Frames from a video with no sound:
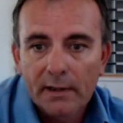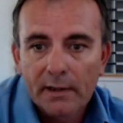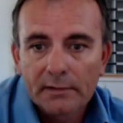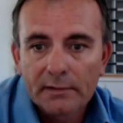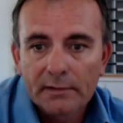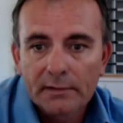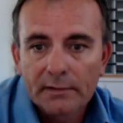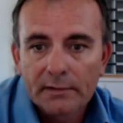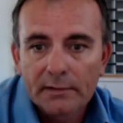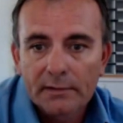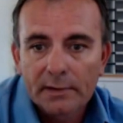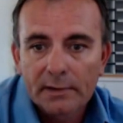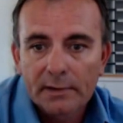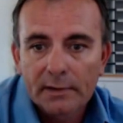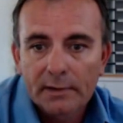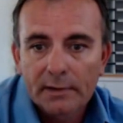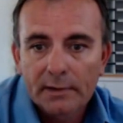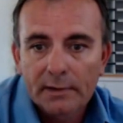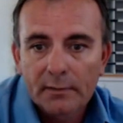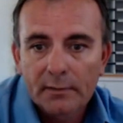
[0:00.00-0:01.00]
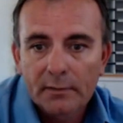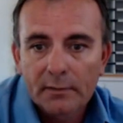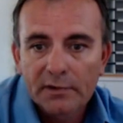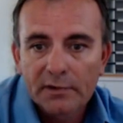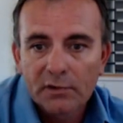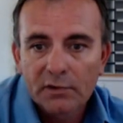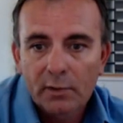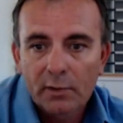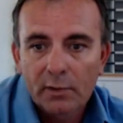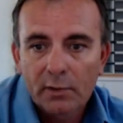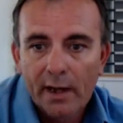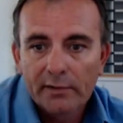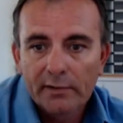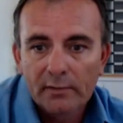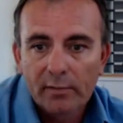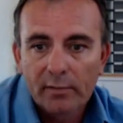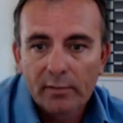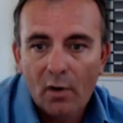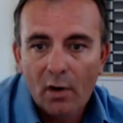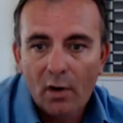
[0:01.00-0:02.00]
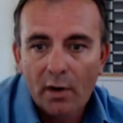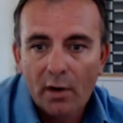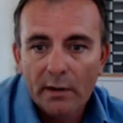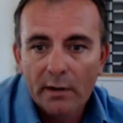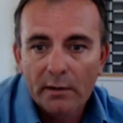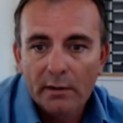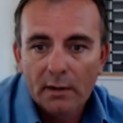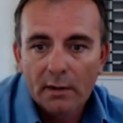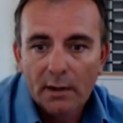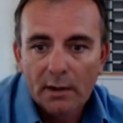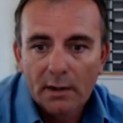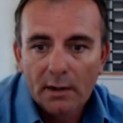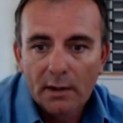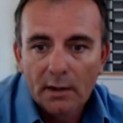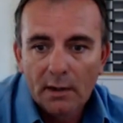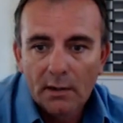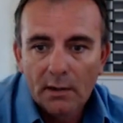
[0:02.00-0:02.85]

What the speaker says: that we're surrounded by